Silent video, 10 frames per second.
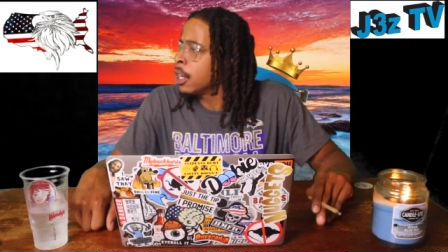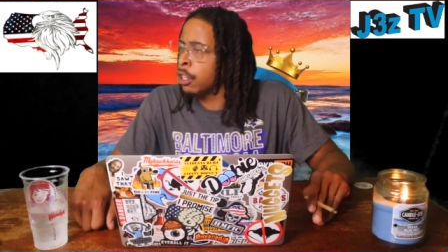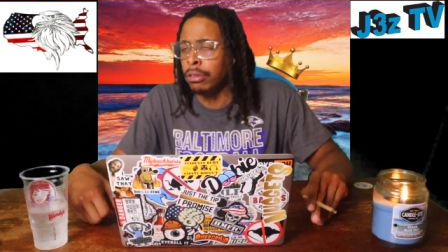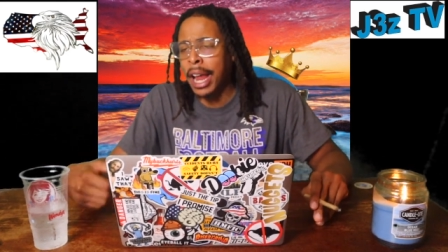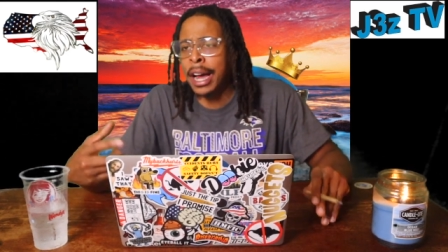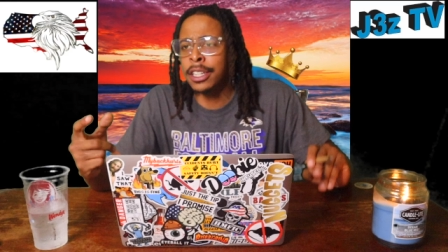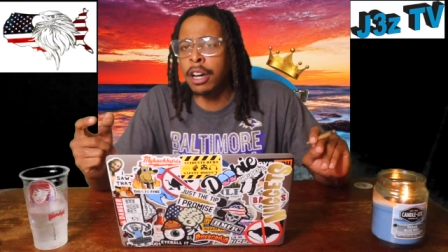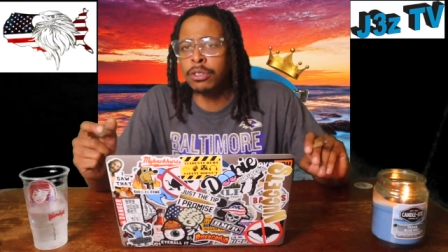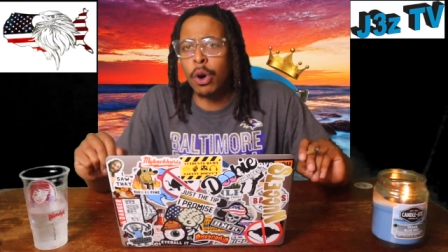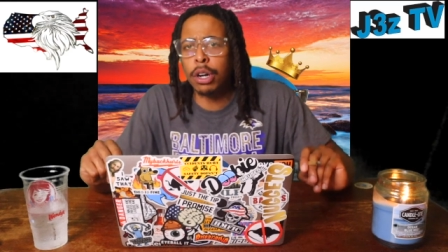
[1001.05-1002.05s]
You lock
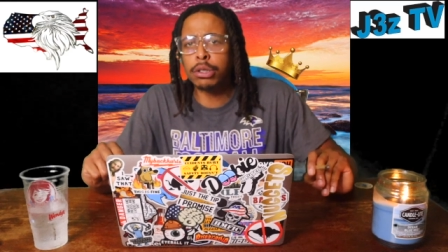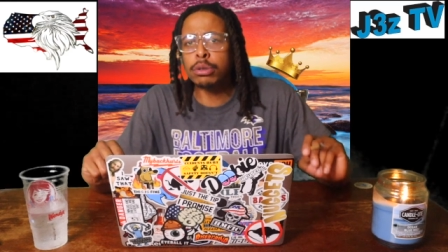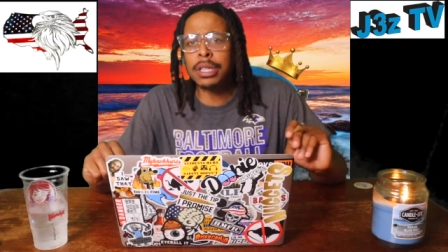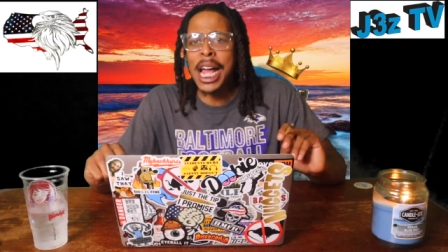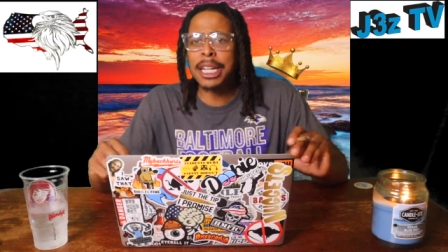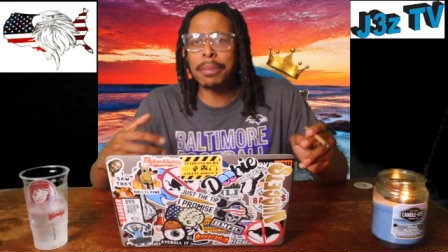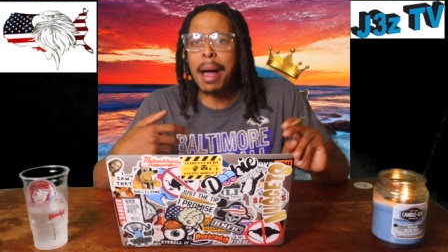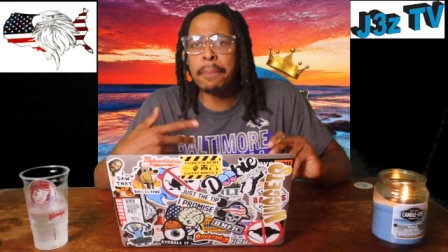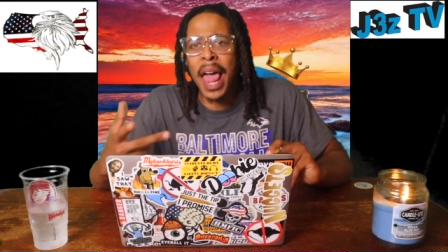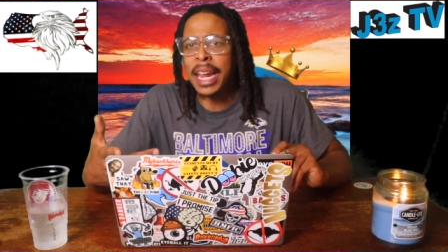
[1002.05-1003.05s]
your door two times,
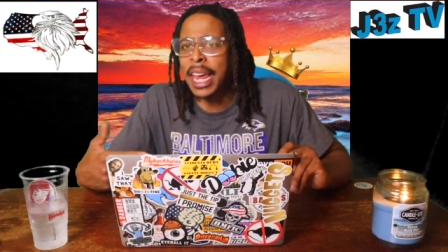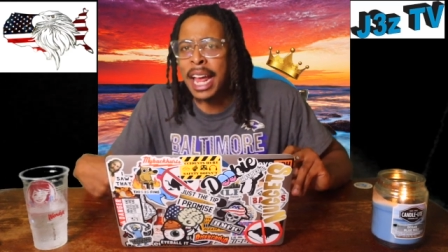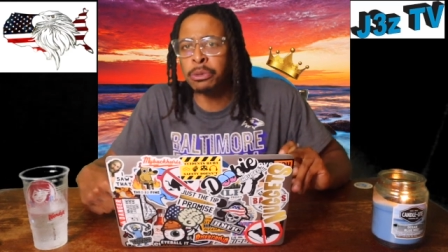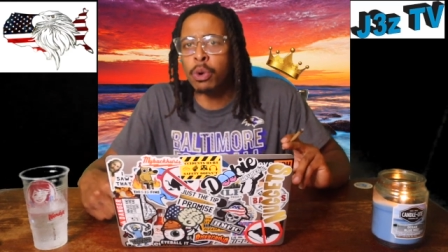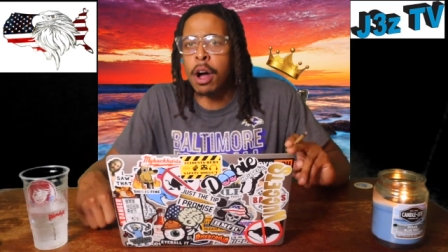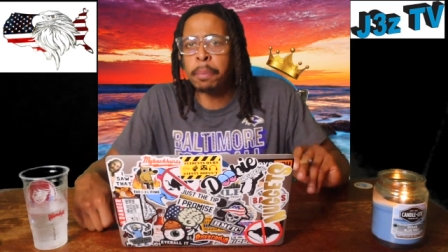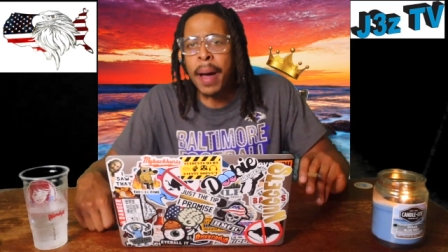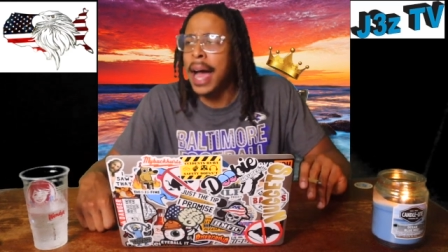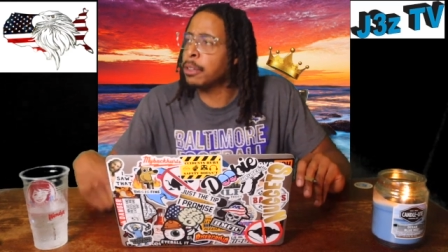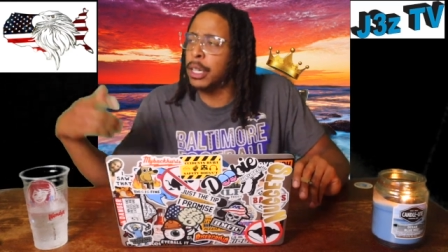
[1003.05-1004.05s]
my black ass walked
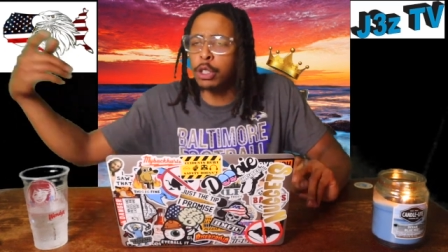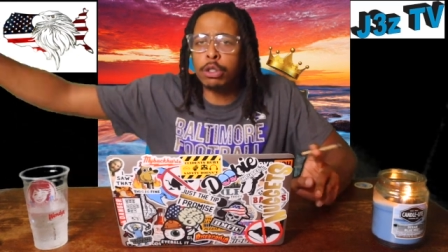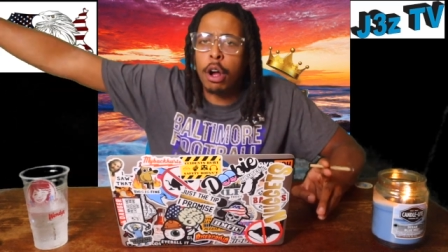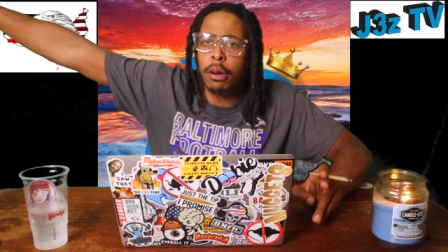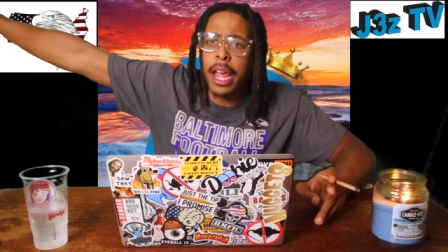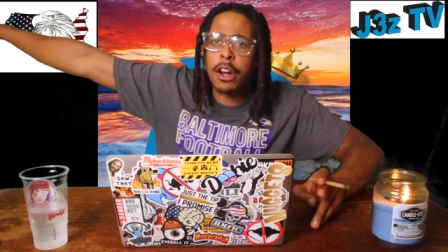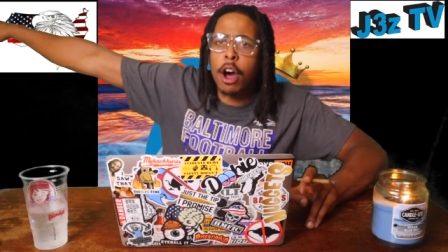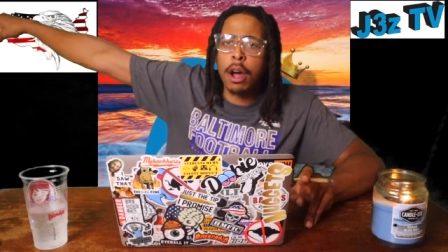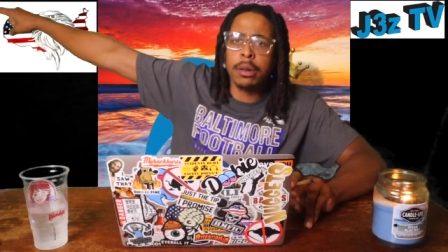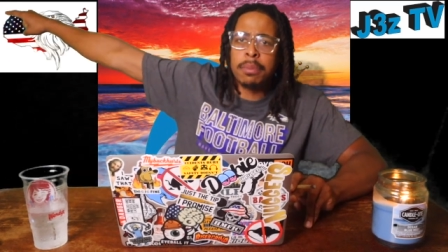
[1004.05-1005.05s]
out, but you gonna let
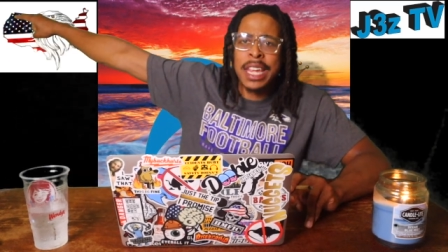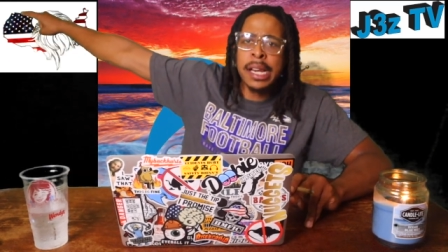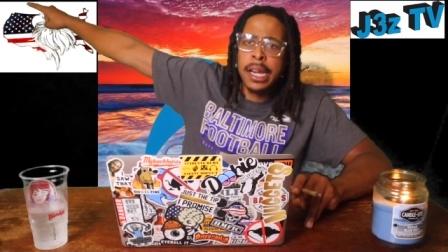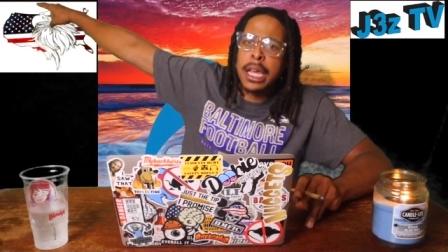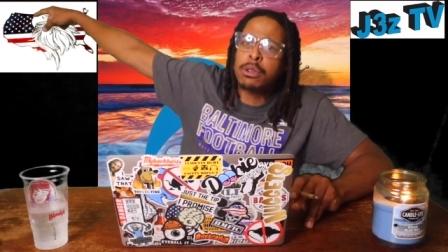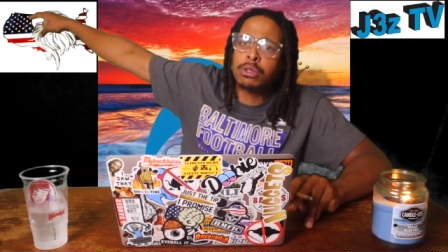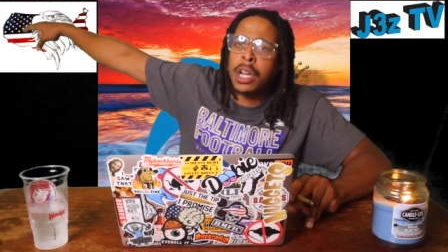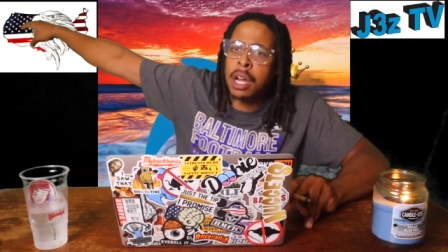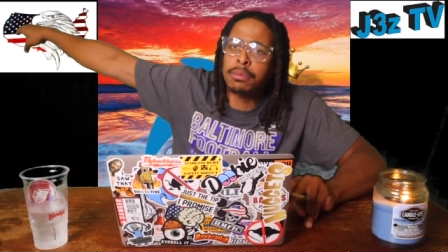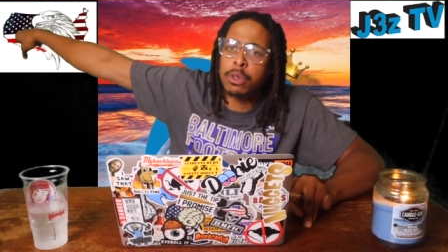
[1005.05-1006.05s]
all them illegals
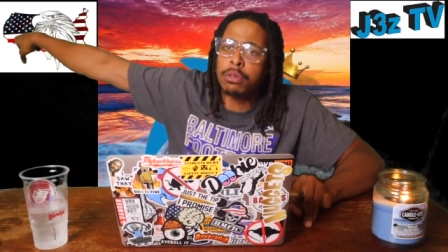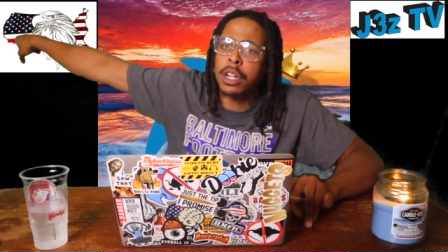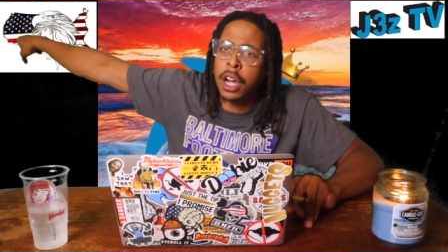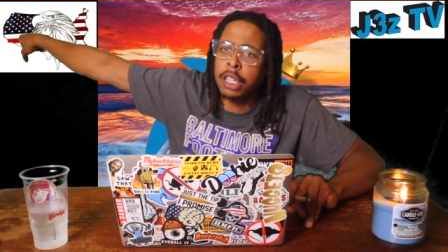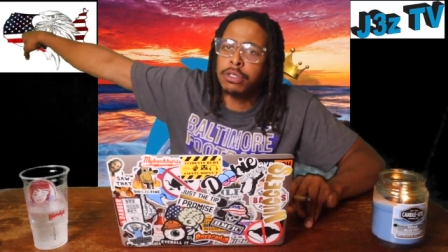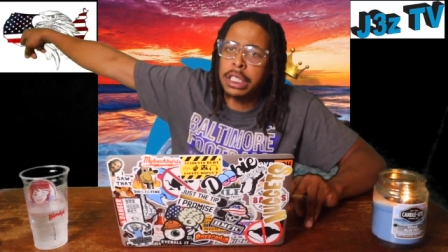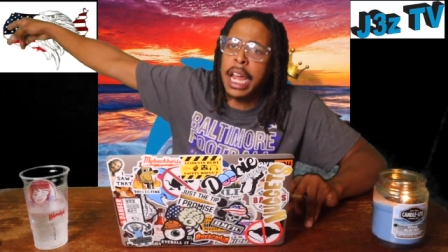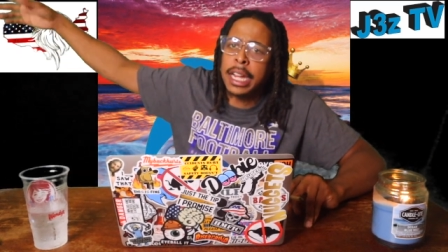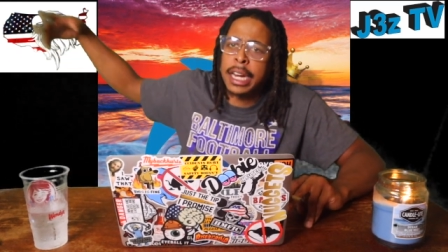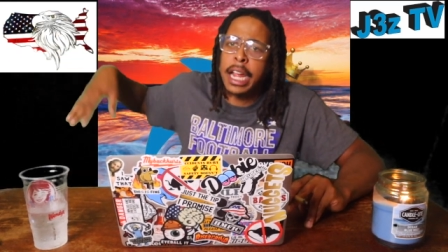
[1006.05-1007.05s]
come through the country
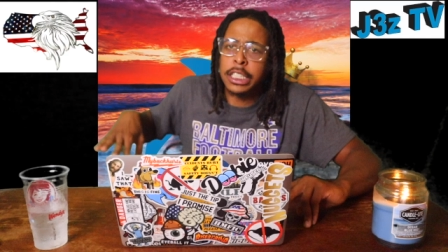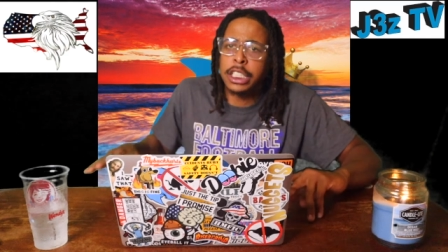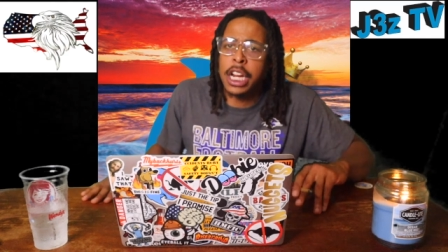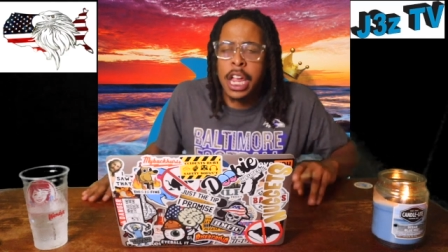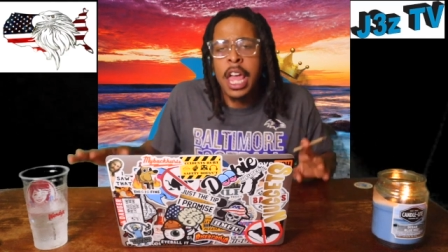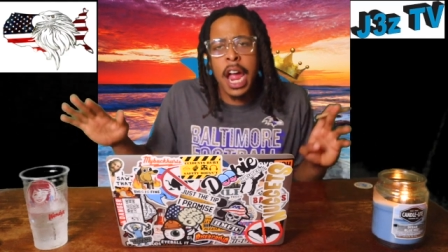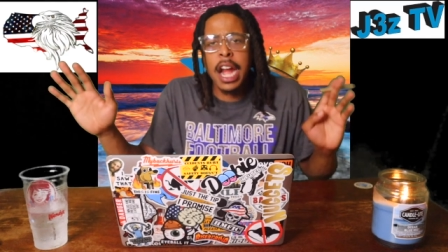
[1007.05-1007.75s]
like it ain't shit.